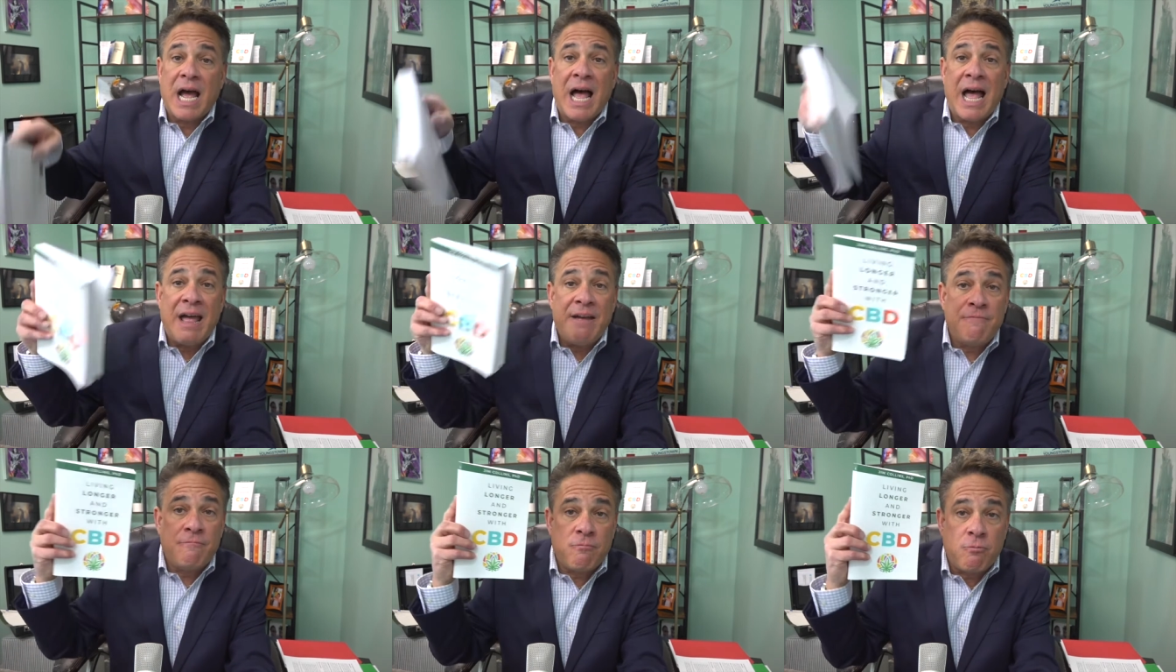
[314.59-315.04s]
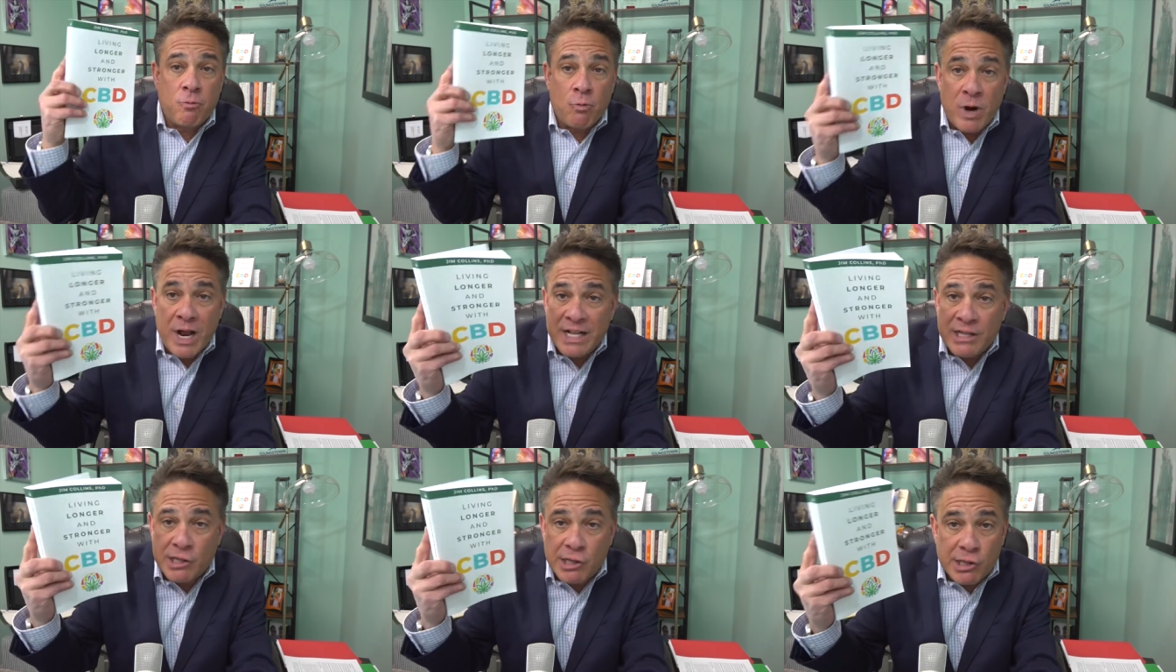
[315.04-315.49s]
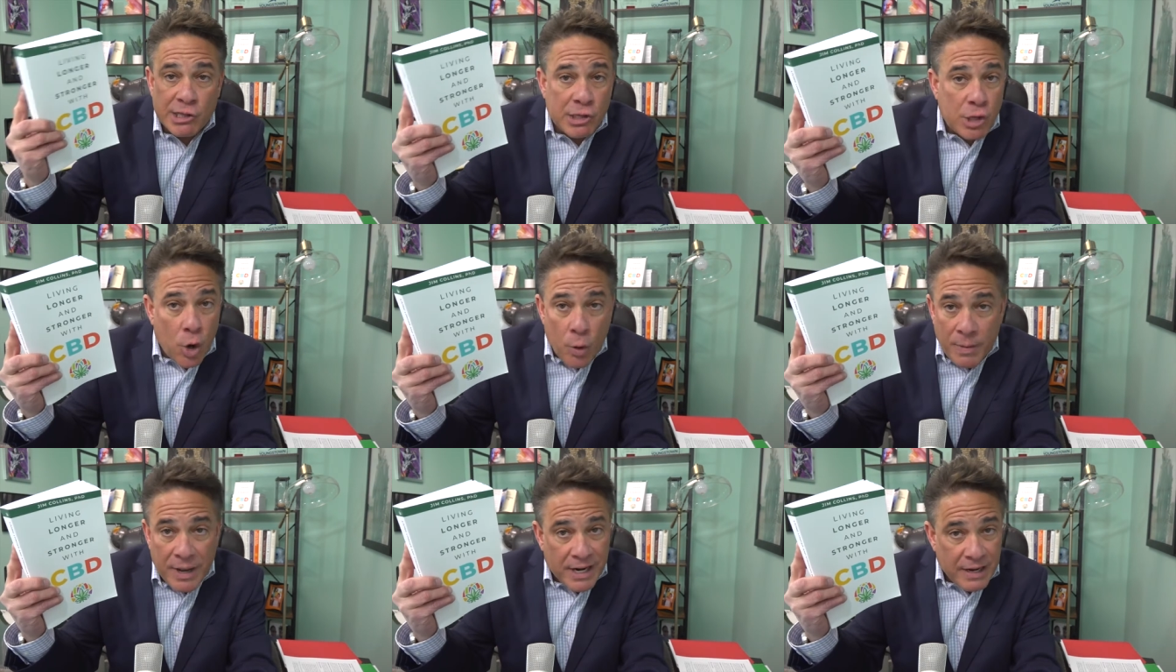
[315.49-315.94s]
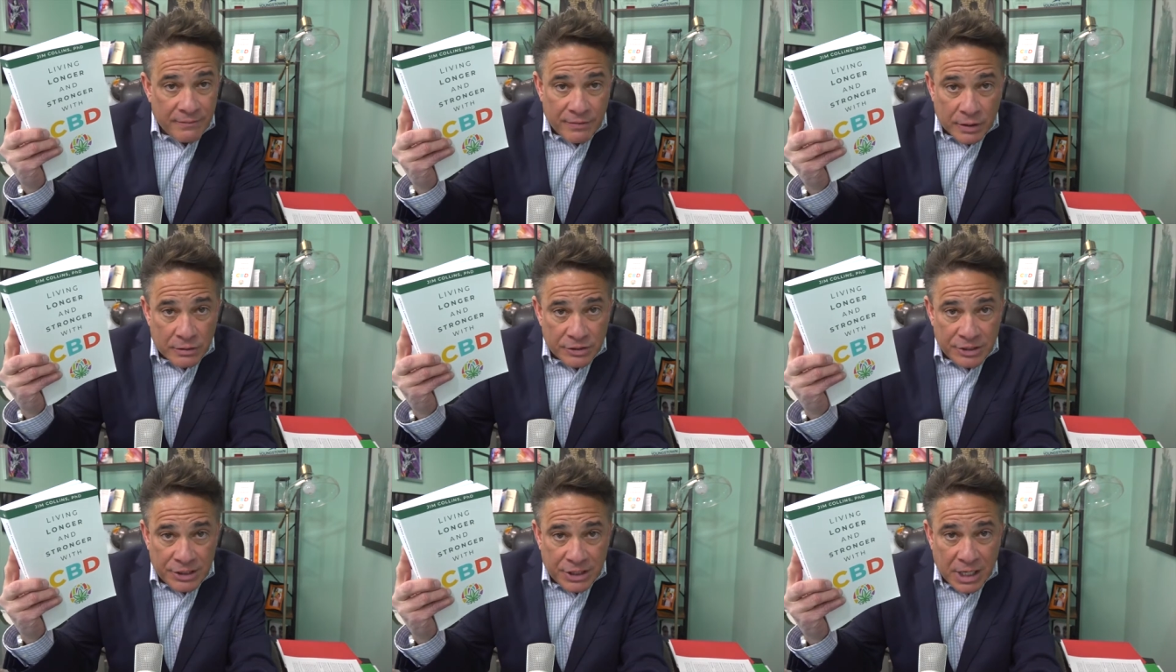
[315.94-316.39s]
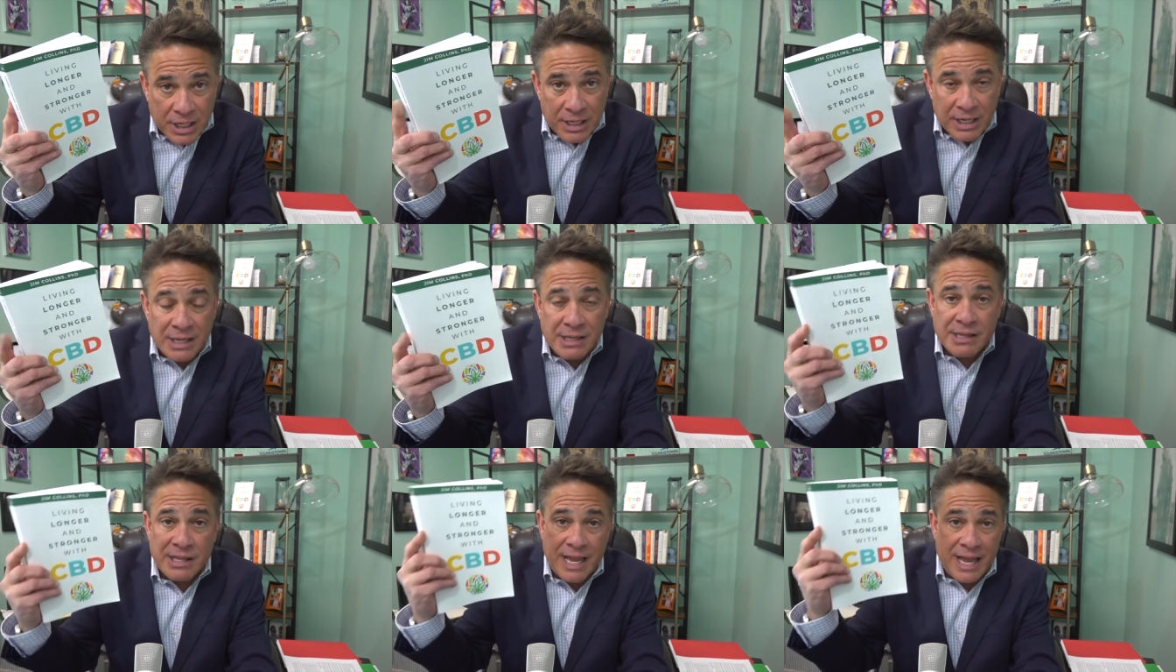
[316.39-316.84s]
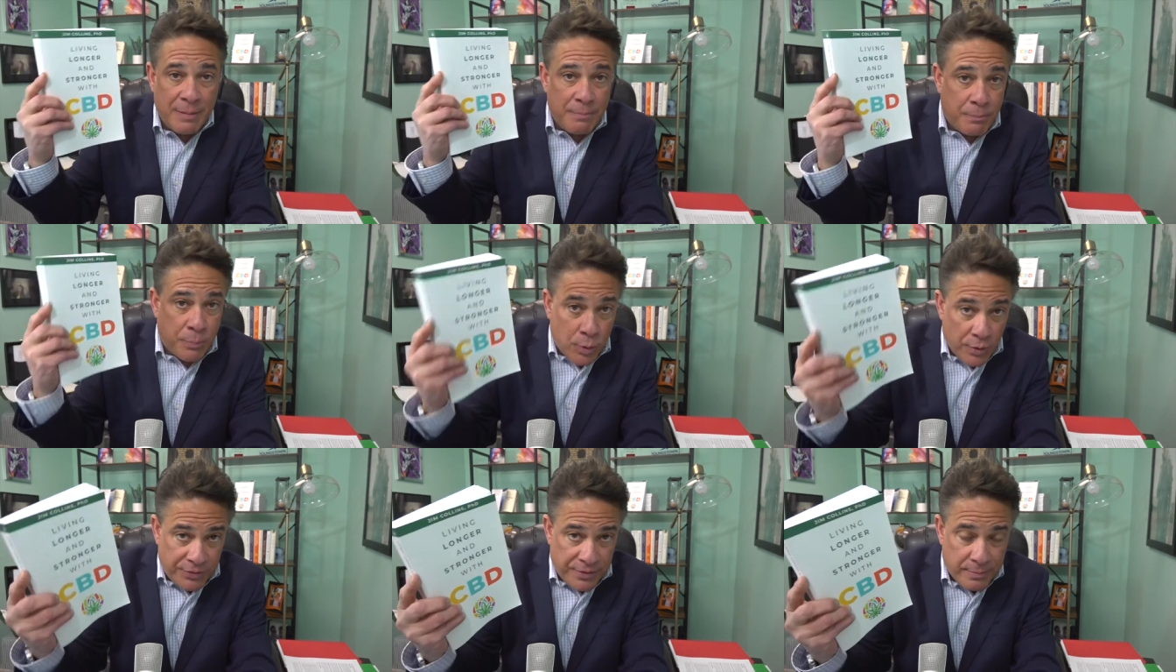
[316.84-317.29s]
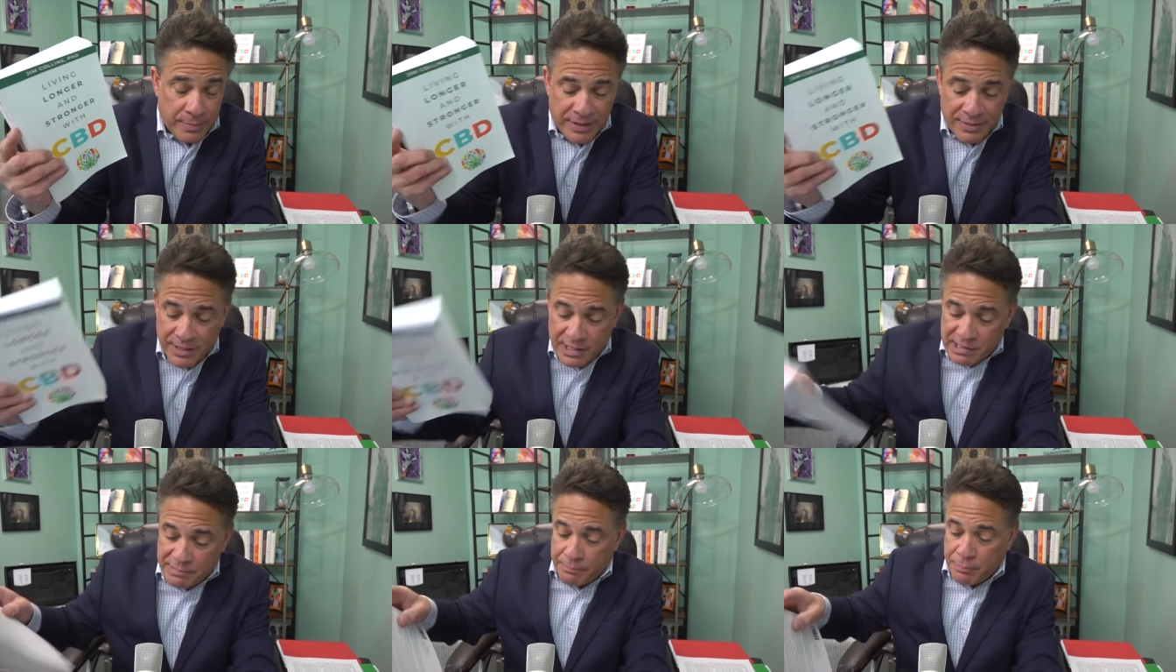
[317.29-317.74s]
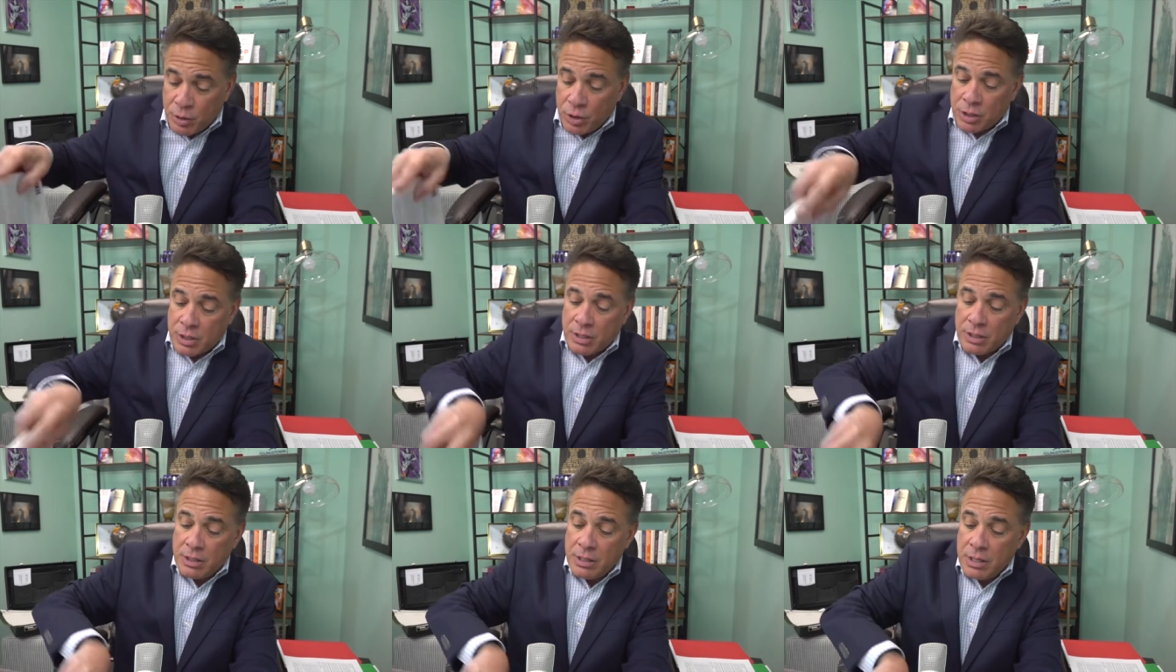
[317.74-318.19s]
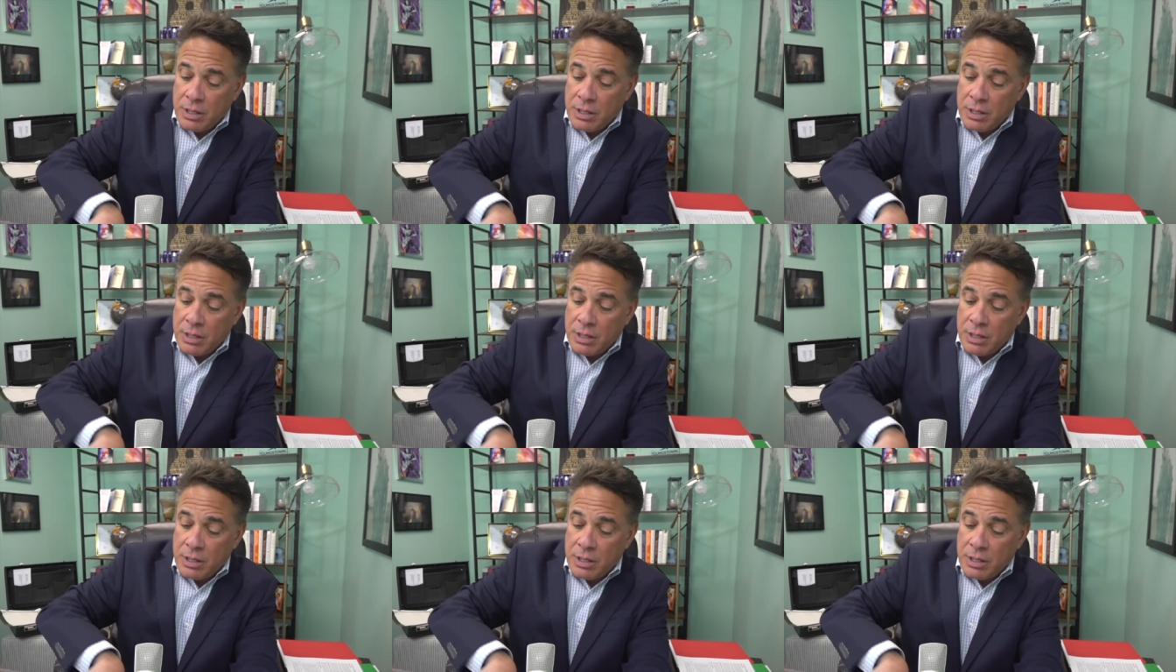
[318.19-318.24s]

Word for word: I've read so many of those studies and put them in this book.